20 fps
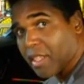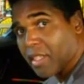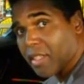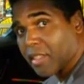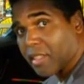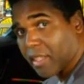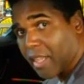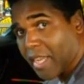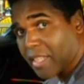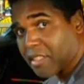
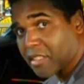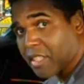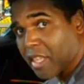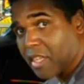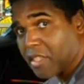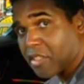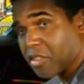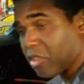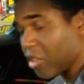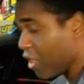the light
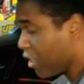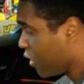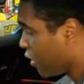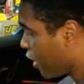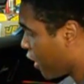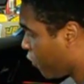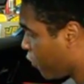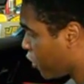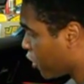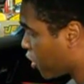stays on,
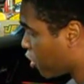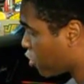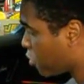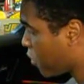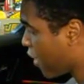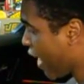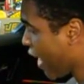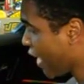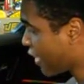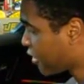and when it goes
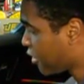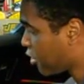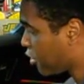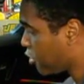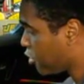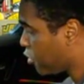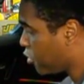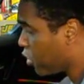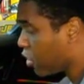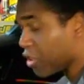back
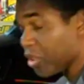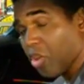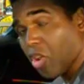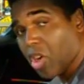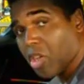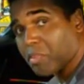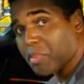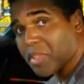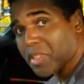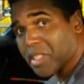to the
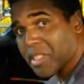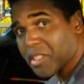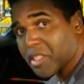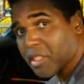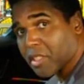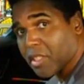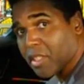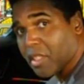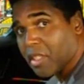on position,